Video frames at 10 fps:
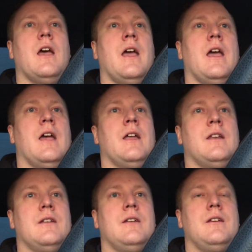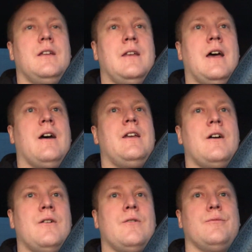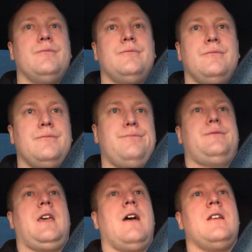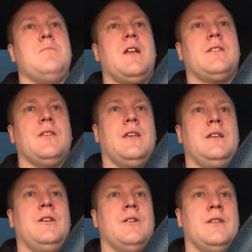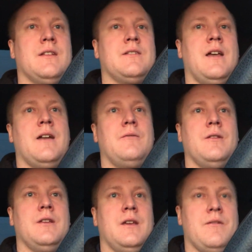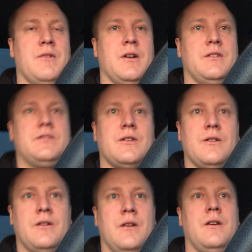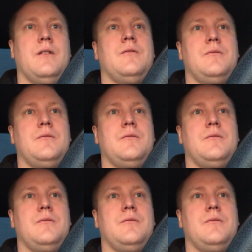And now I know counting mentally, that's not really a very certain,